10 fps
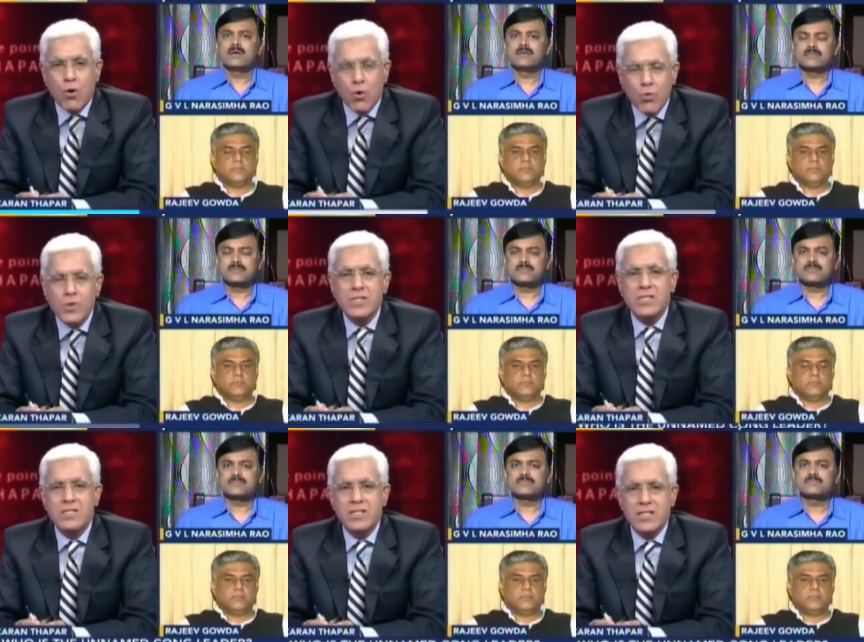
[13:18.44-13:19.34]
Speaker 1: who was
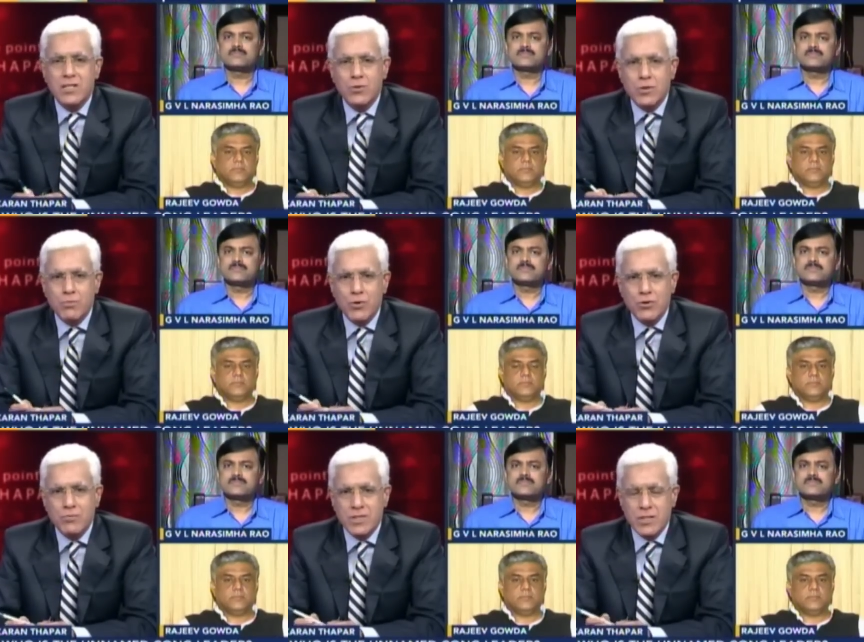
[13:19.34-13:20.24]
this leader who
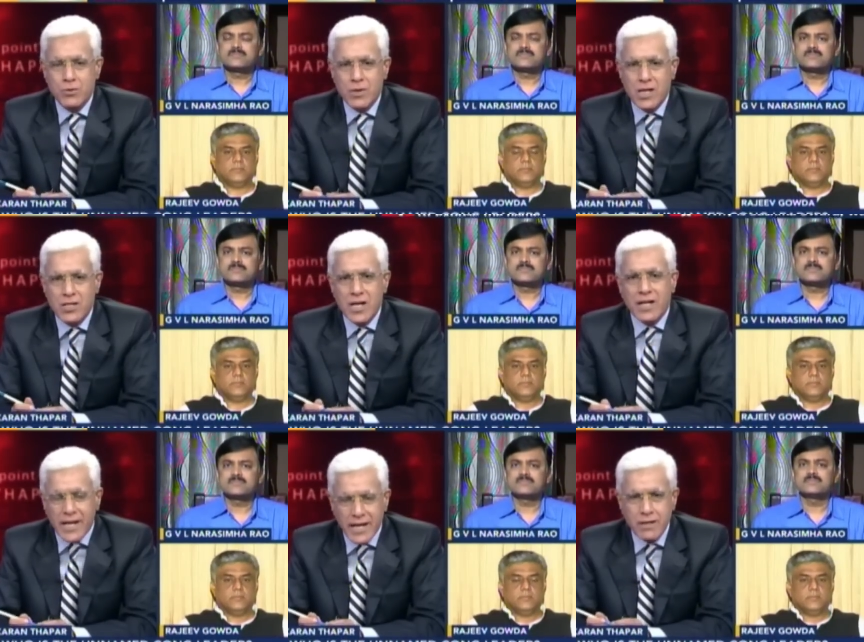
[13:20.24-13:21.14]
spoke to Missus Swaraj.
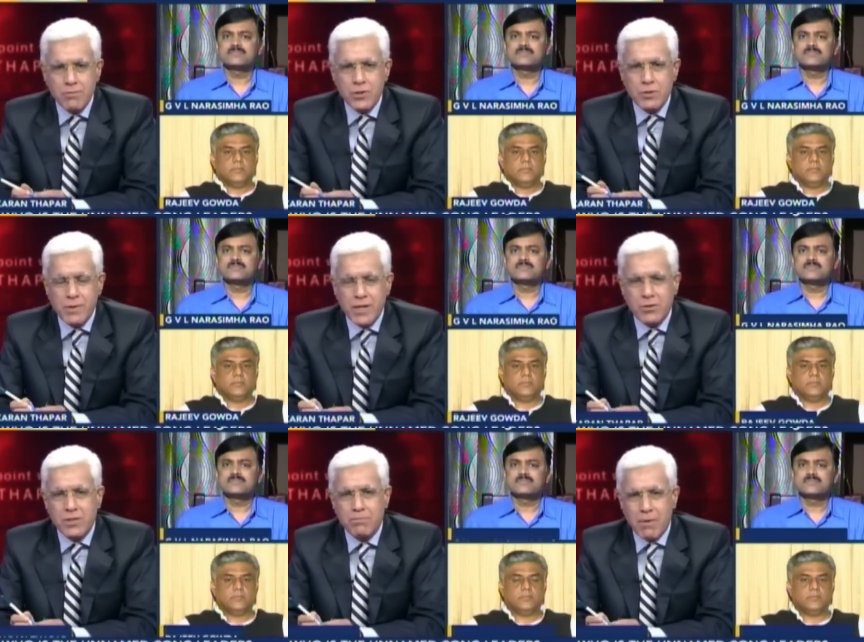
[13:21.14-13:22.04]
Get him to
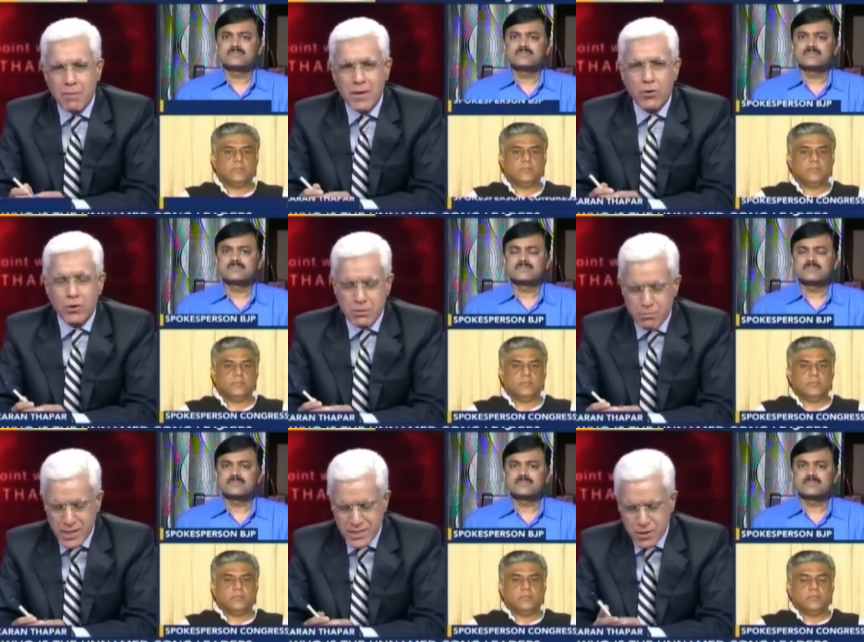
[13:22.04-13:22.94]
speak to the public or the
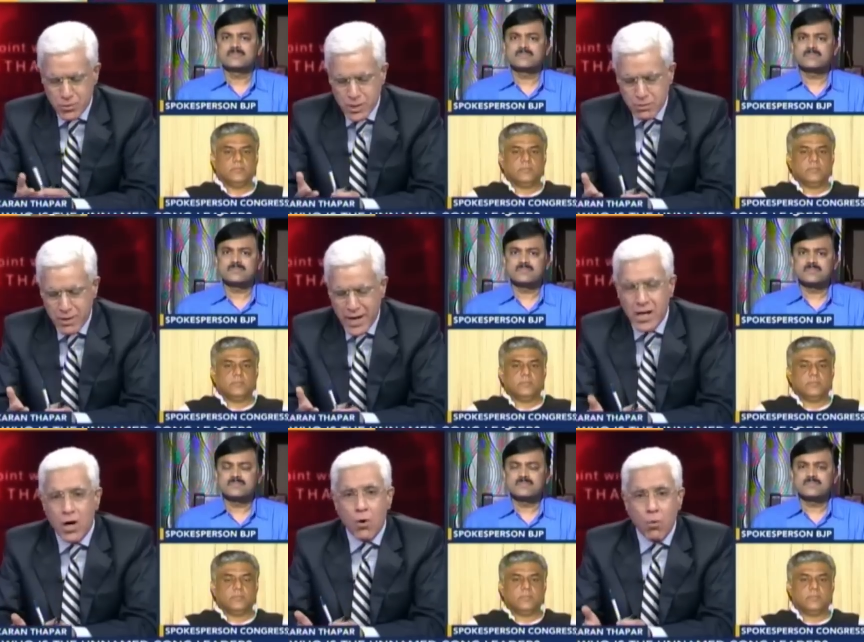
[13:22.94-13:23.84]
press and to
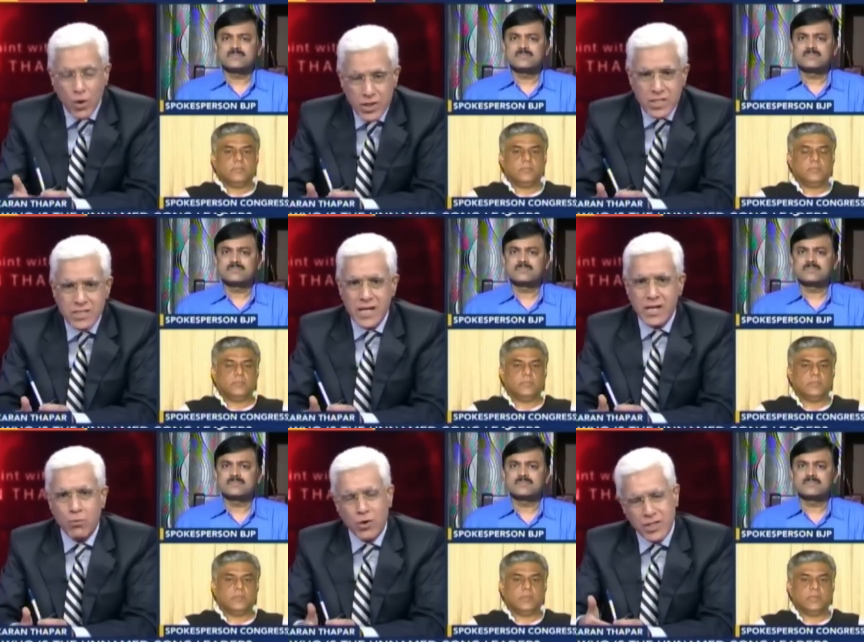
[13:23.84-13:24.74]
explain what he
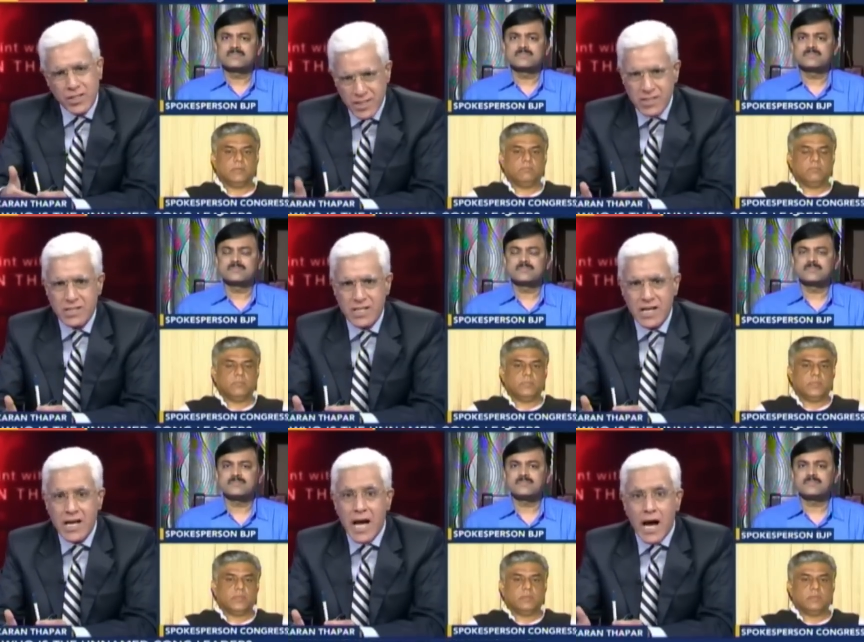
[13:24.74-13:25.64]
said, what he didn't
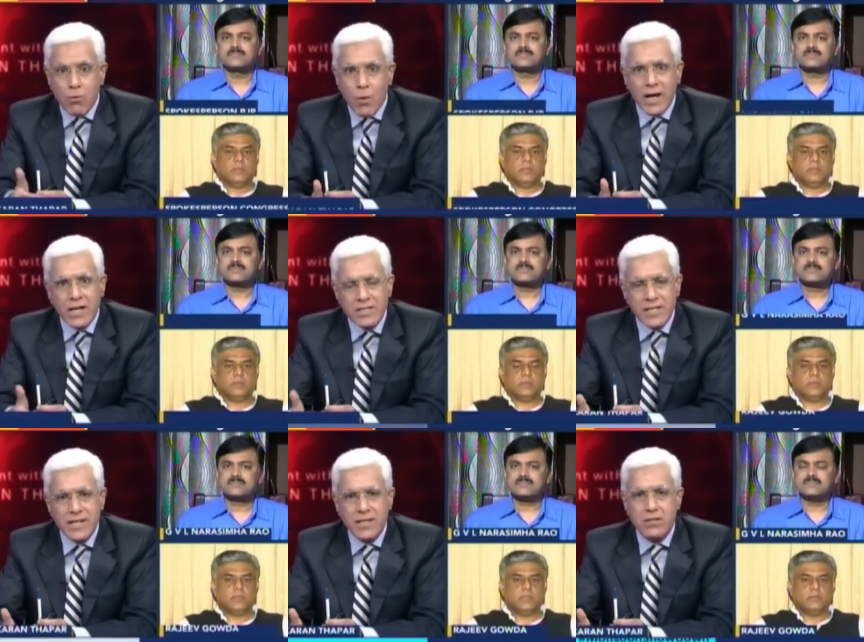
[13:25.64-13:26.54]
say, and why he
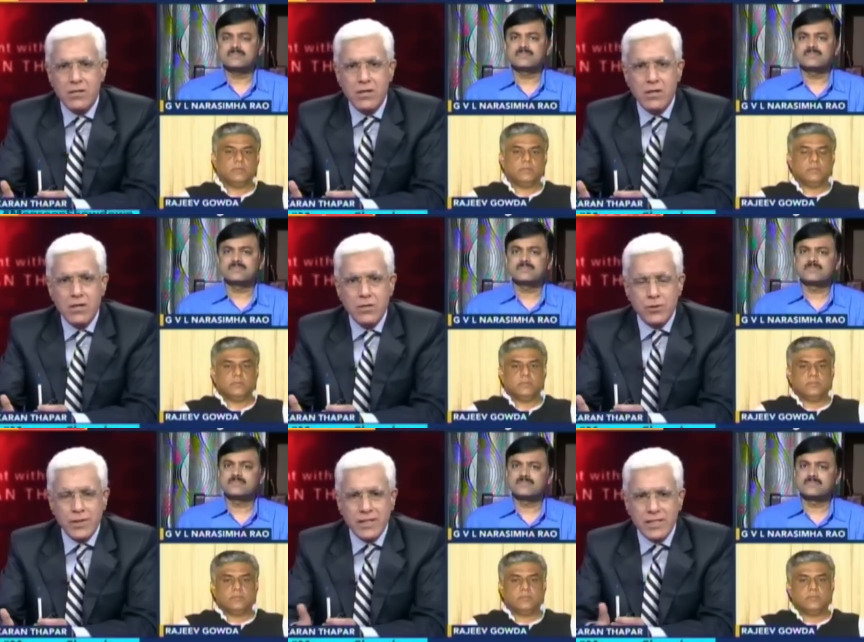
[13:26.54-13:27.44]
said it,
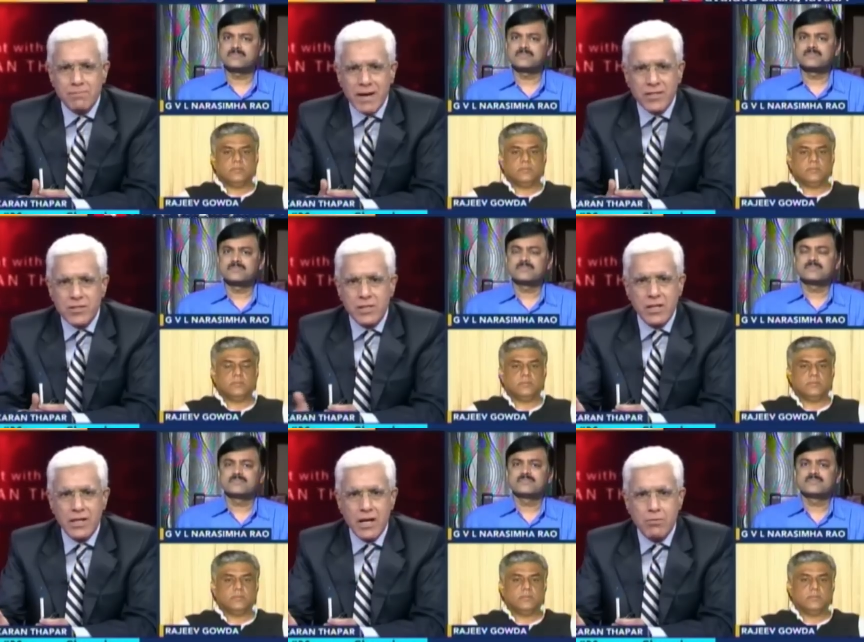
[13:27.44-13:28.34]
so that this matter is
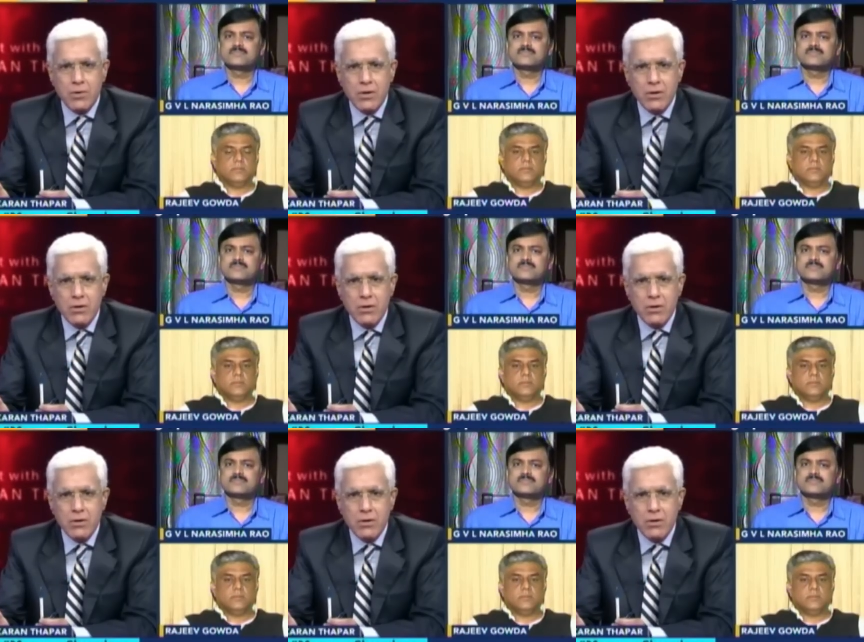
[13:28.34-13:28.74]
cleared up.